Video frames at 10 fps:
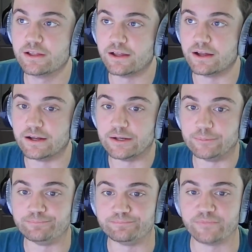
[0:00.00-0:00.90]

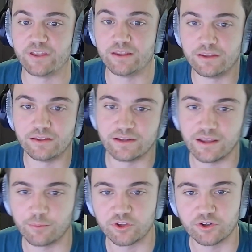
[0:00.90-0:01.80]
And
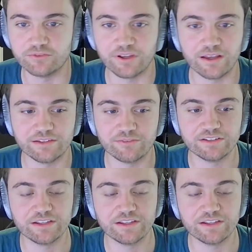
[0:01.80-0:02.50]
yeah, I'm curious if you guys have any